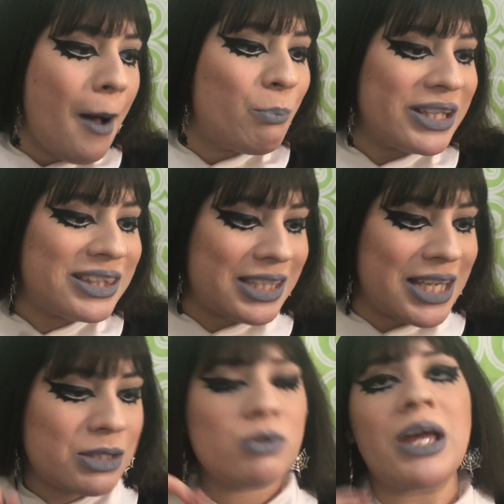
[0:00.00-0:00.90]
But
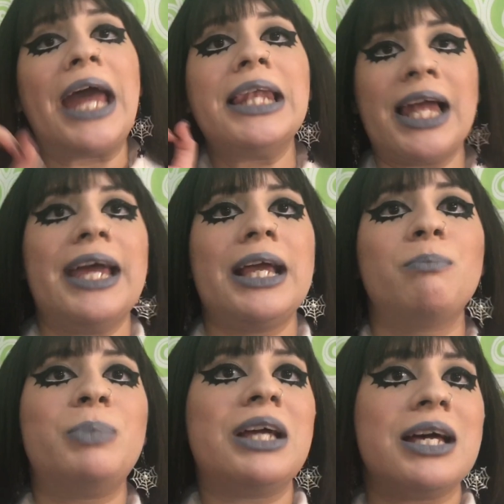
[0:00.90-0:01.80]
this what I
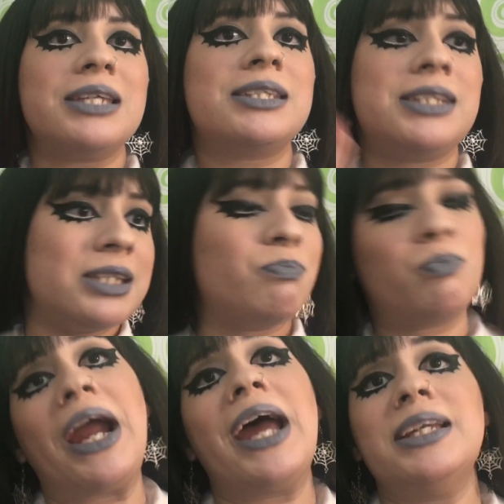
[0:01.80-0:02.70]
like, because this
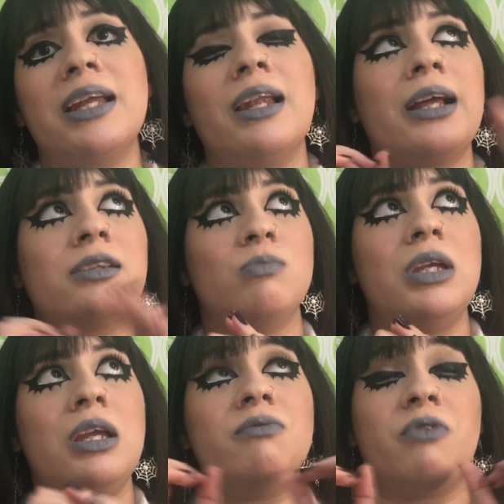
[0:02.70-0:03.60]
brand done, like, to
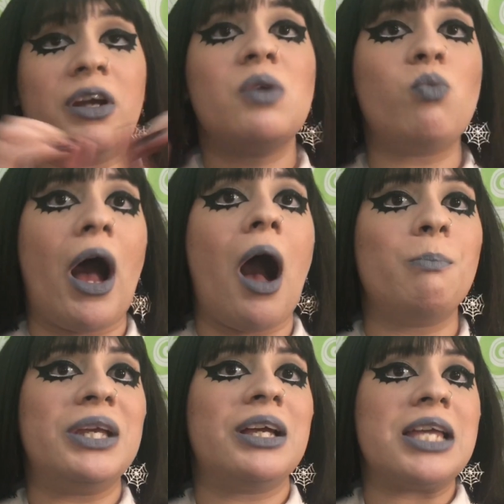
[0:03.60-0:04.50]
me very well,
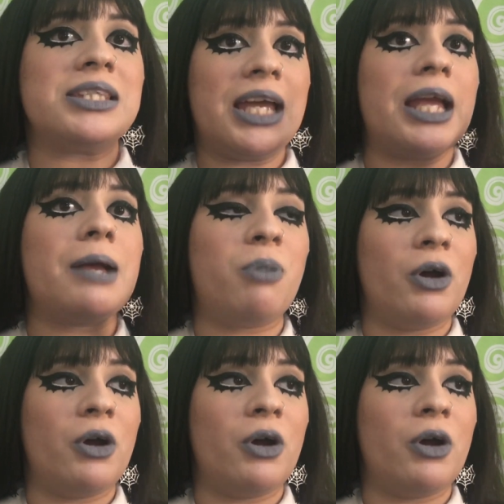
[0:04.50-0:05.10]
because they